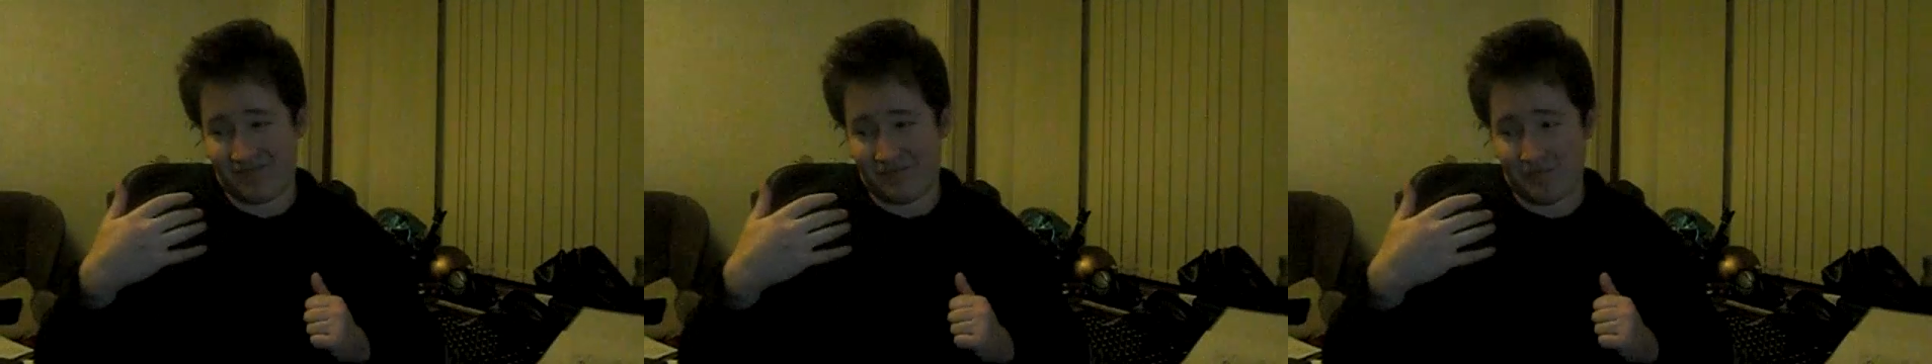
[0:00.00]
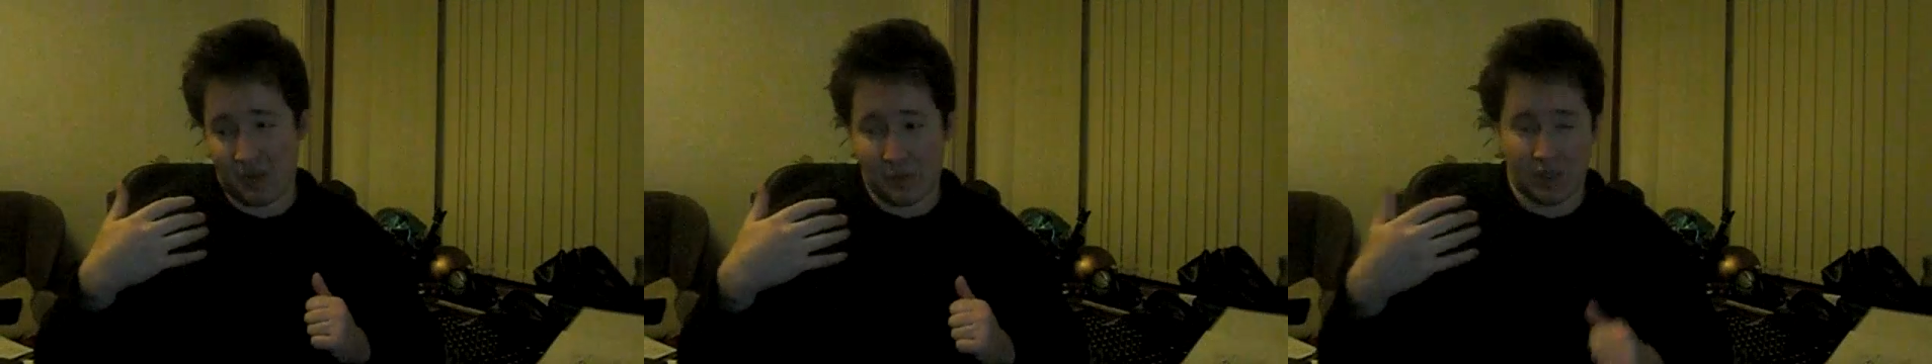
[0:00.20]

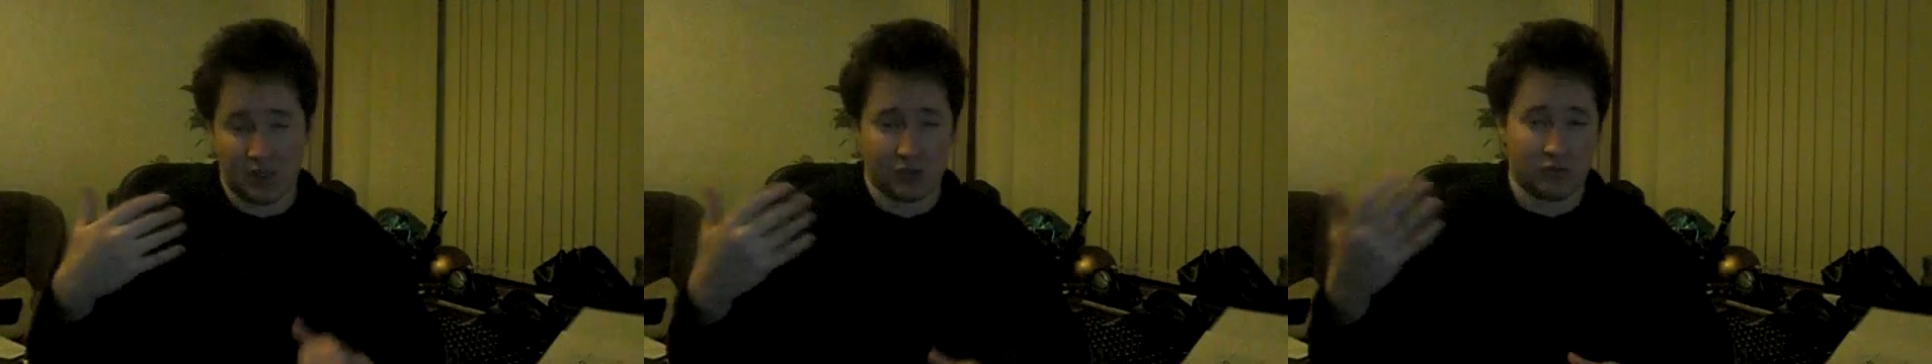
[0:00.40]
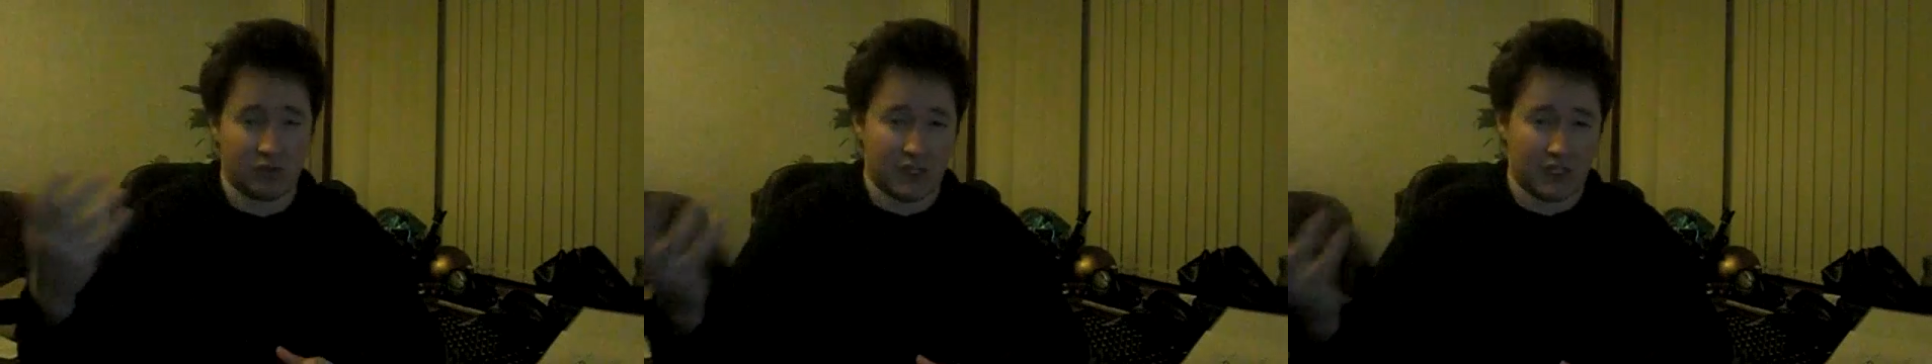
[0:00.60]
maybe you
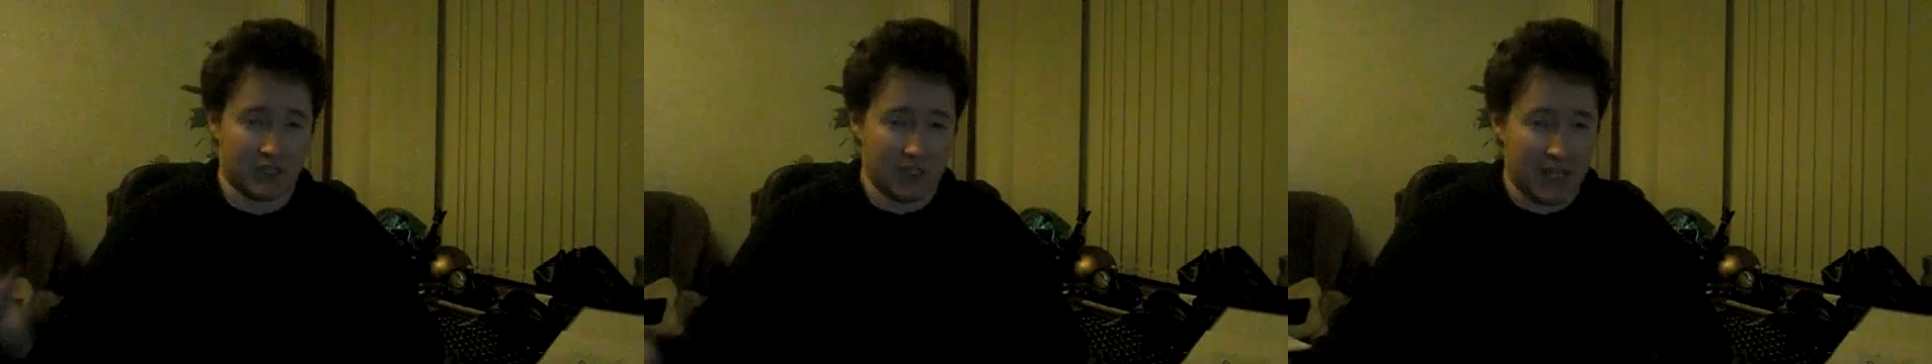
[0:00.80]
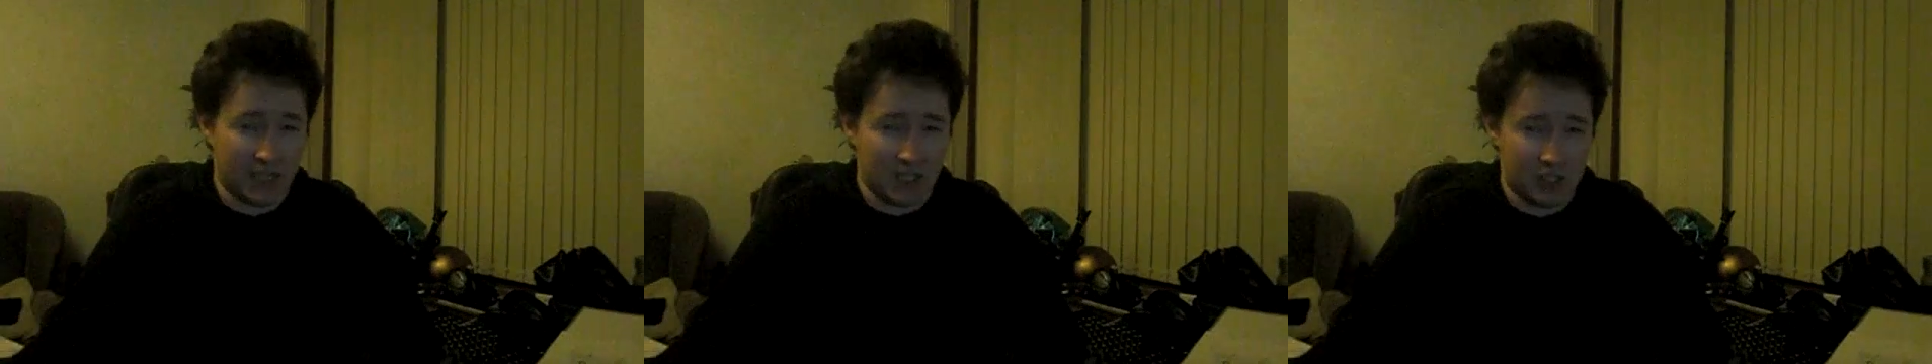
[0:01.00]
don't like your
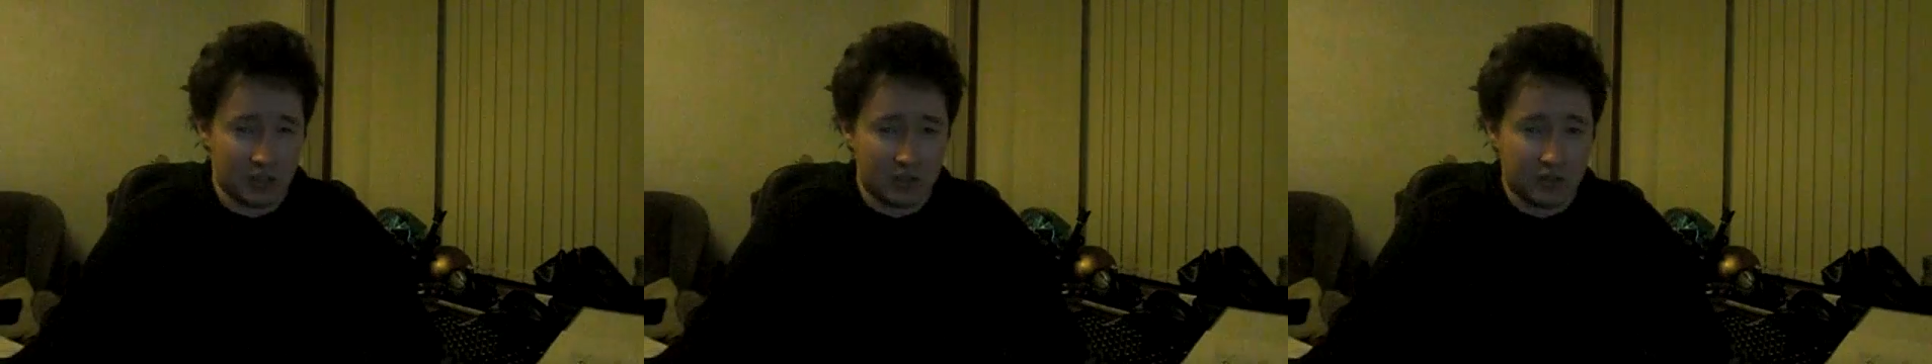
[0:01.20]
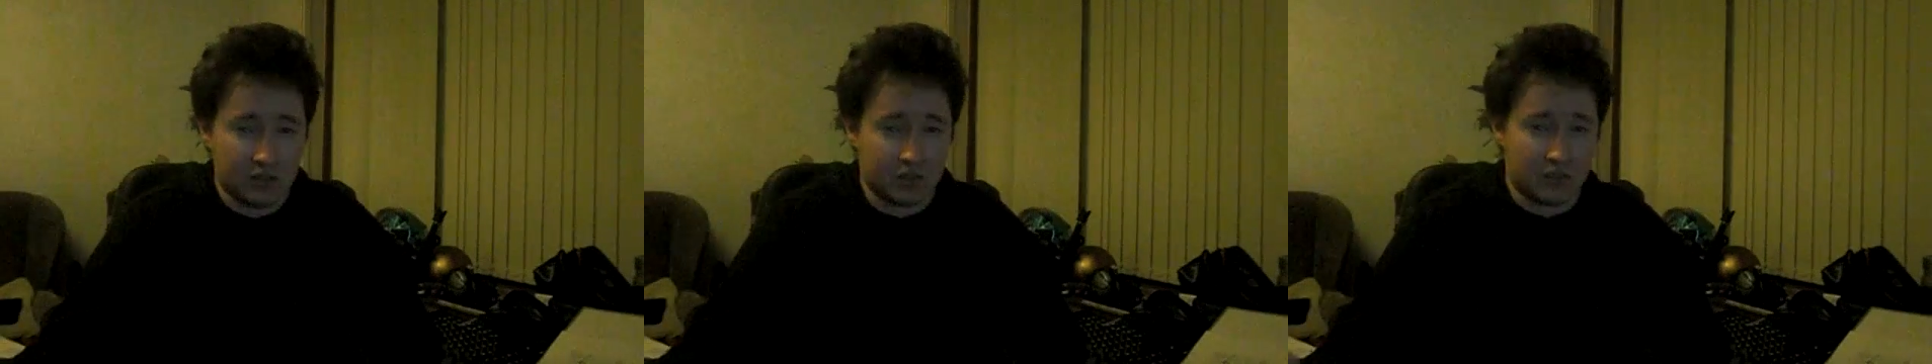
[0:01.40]

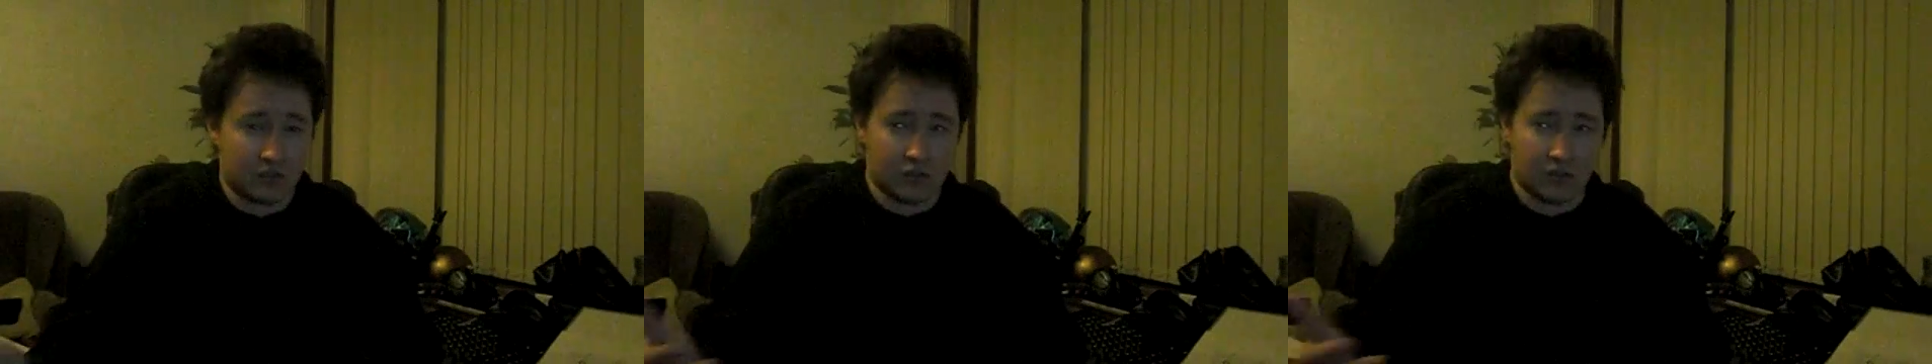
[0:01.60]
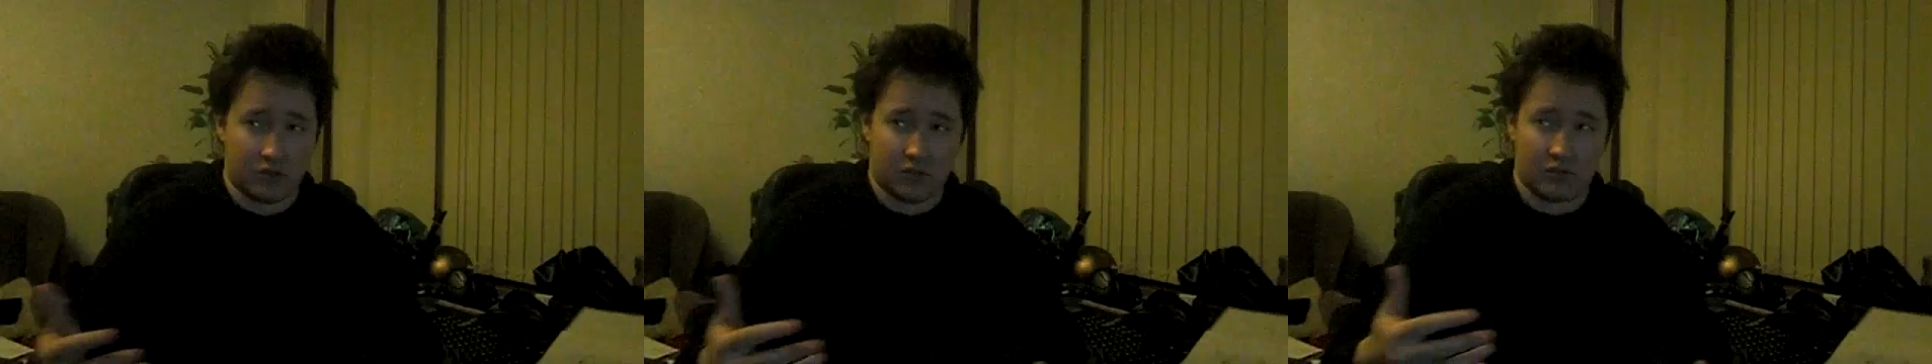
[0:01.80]
lecturers
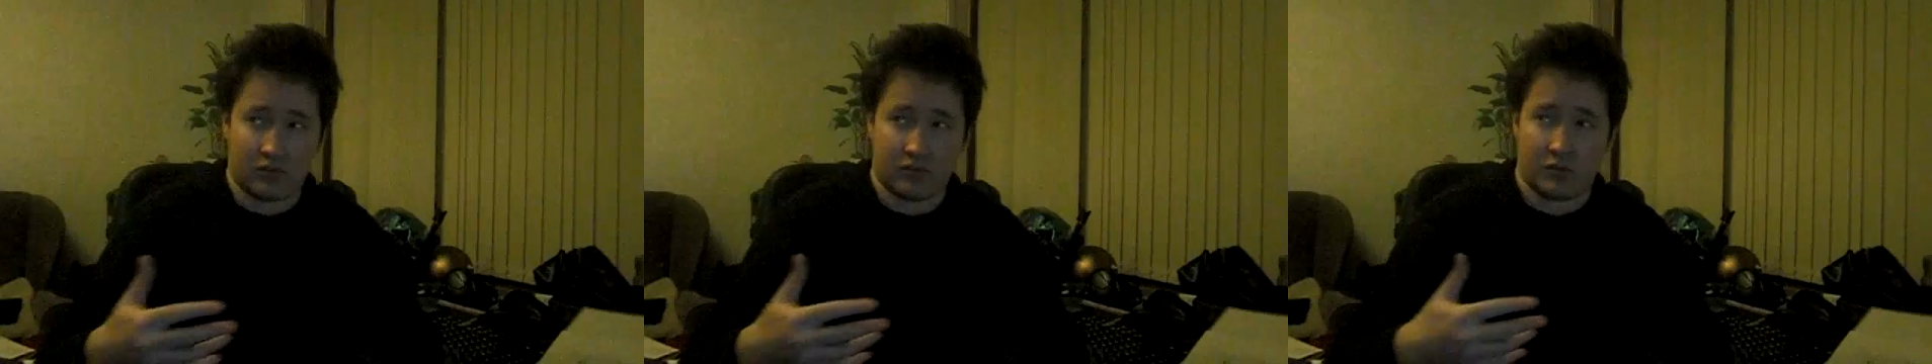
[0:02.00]
or